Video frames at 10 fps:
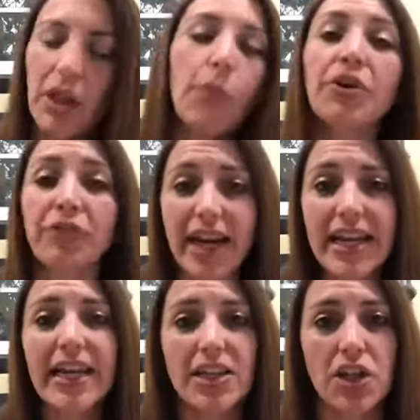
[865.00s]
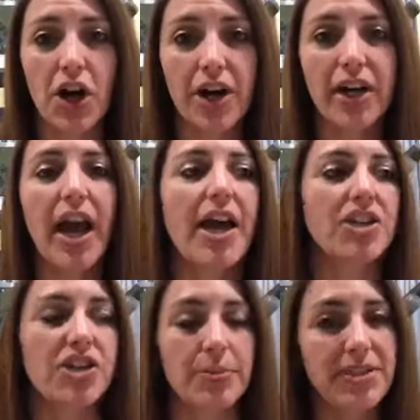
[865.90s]
When writing gets hard, I
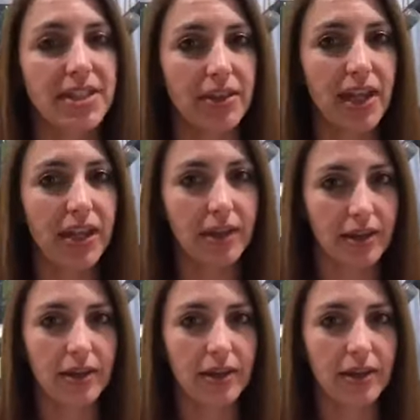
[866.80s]
jump to the